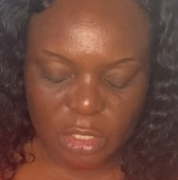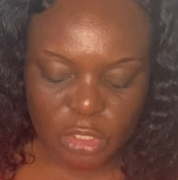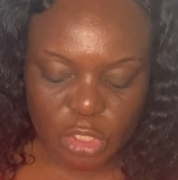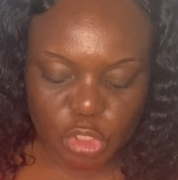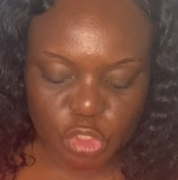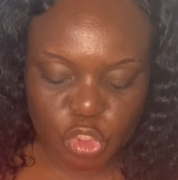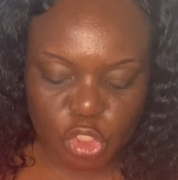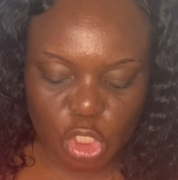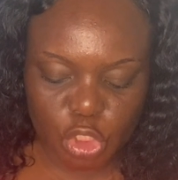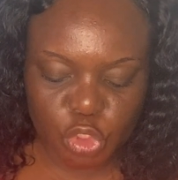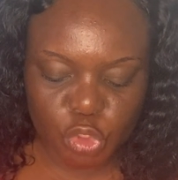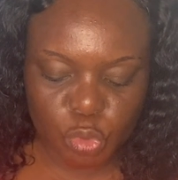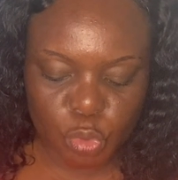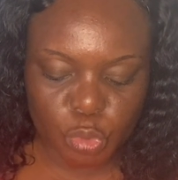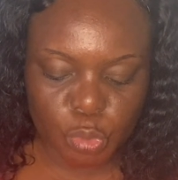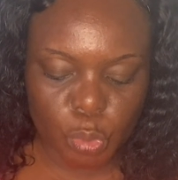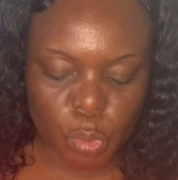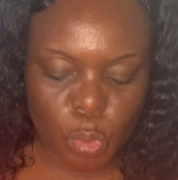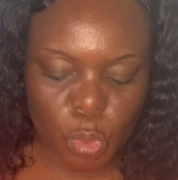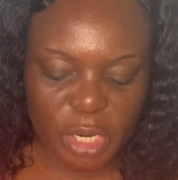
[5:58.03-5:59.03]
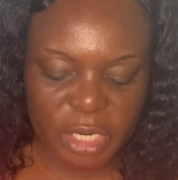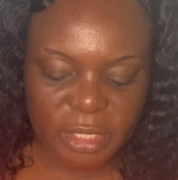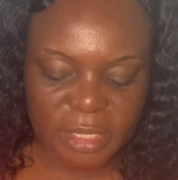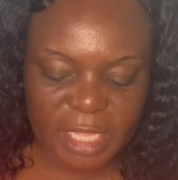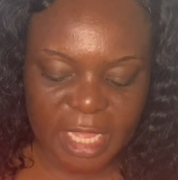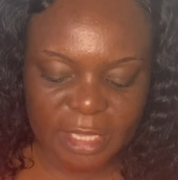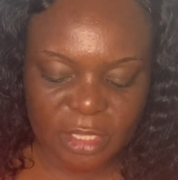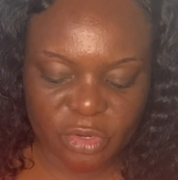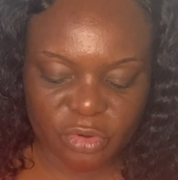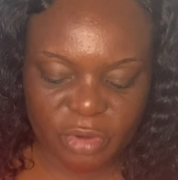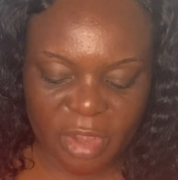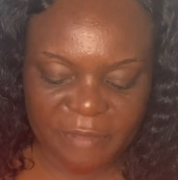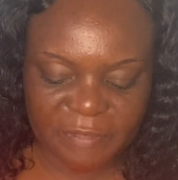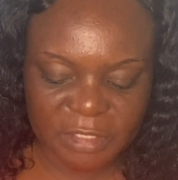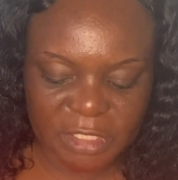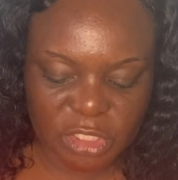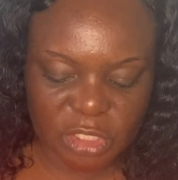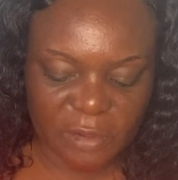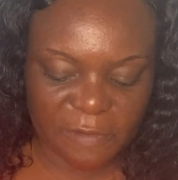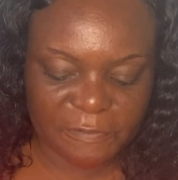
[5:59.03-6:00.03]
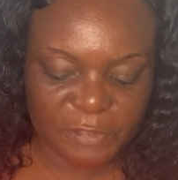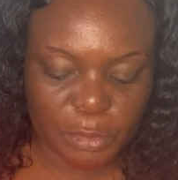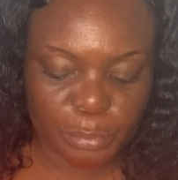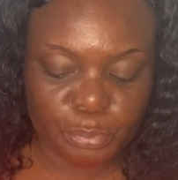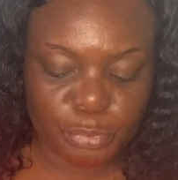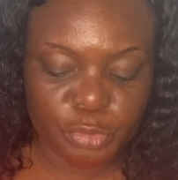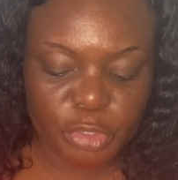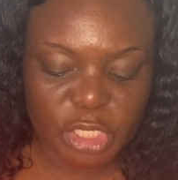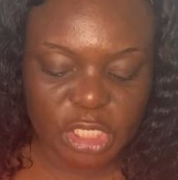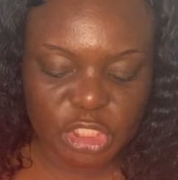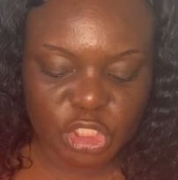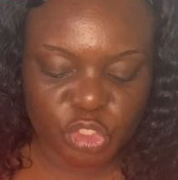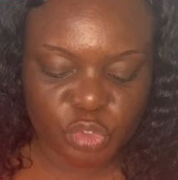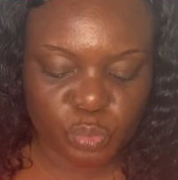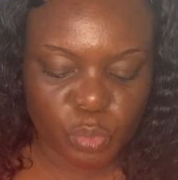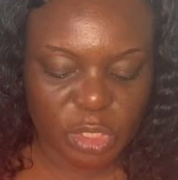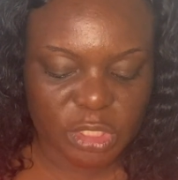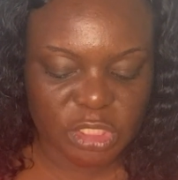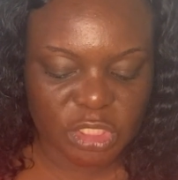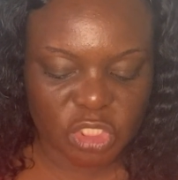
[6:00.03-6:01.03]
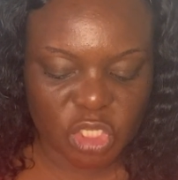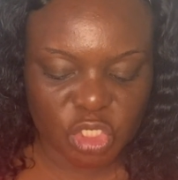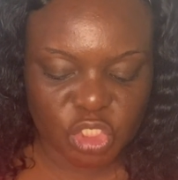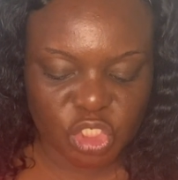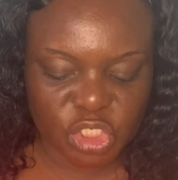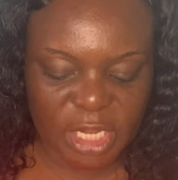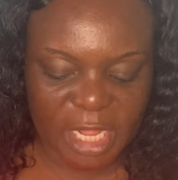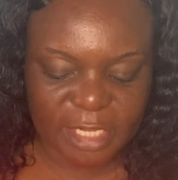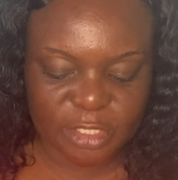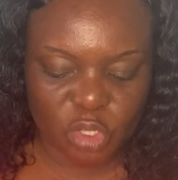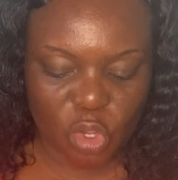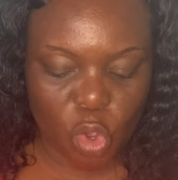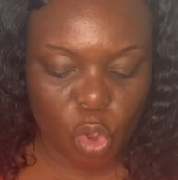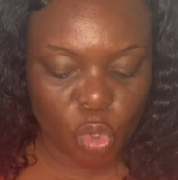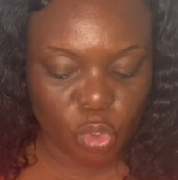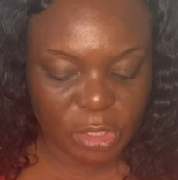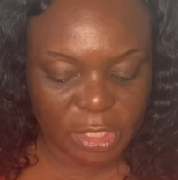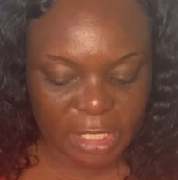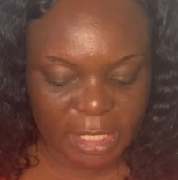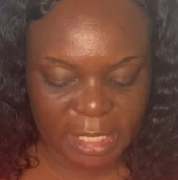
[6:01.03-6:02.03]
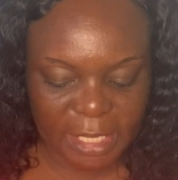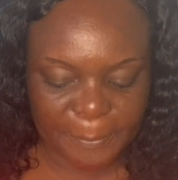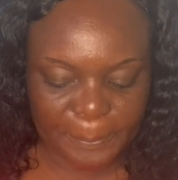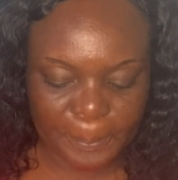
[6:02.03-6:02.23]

The judge told the court that the gravity of the breach was such that only